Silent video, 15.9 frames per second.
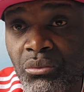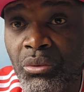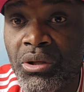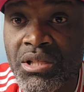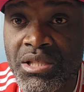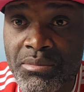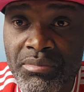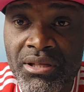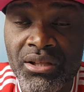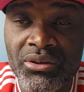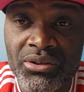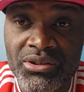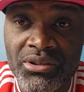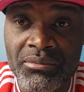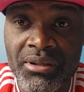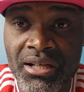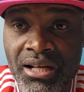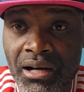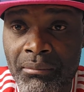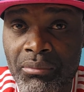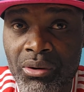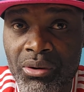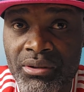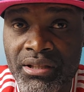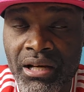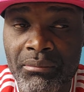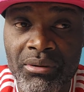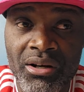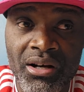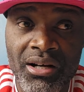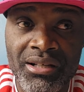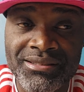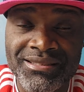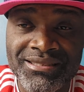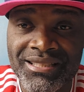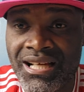will speak to Jamaica about that because